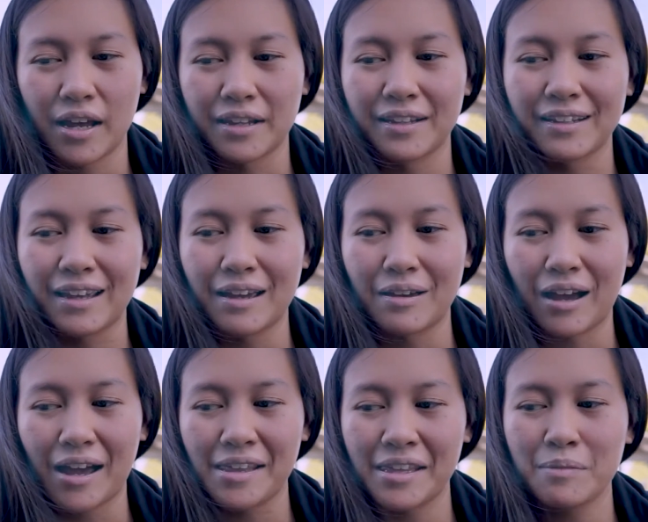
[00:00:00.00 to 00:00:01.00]
And
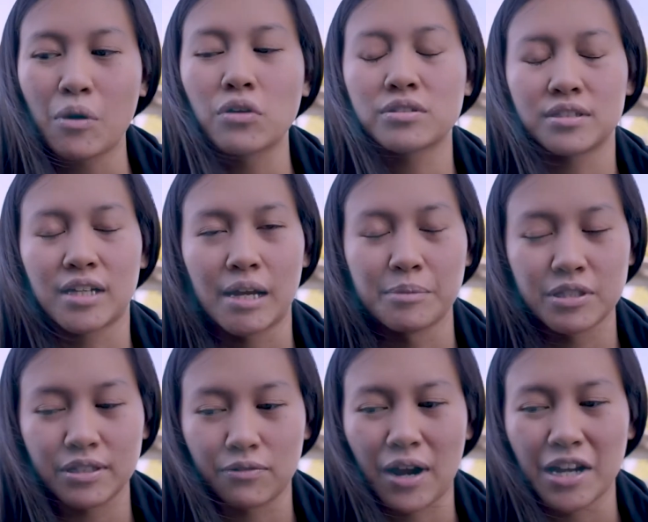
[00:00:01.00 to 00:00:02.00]
I think most of the time
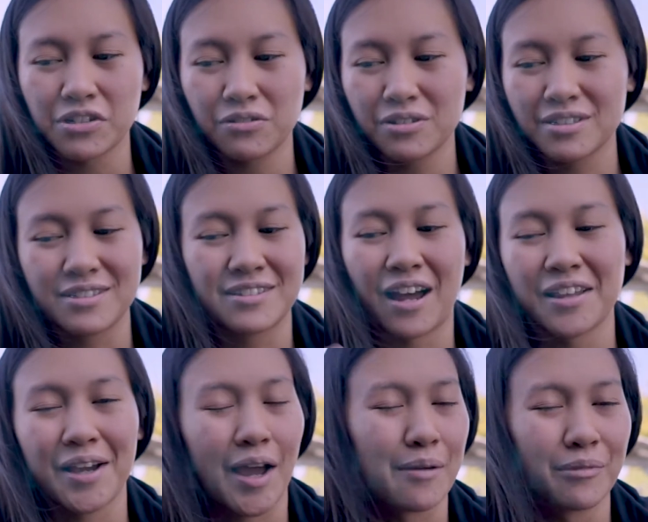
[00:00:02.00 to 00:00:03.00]
it's irrational, because it's not
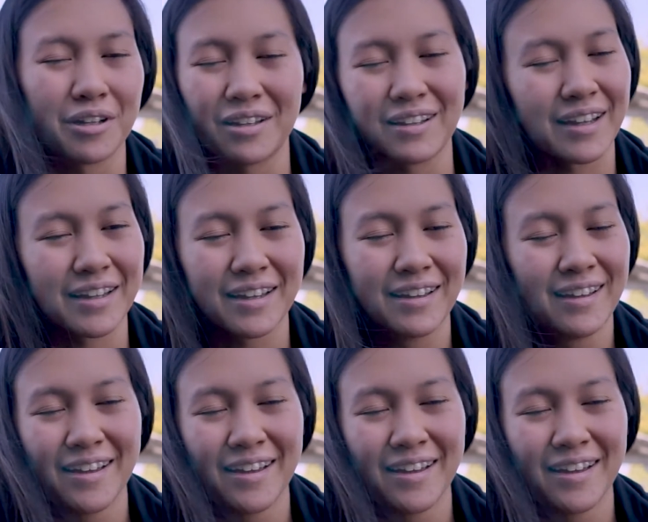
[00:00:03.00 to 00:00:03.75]
like I'm gonna like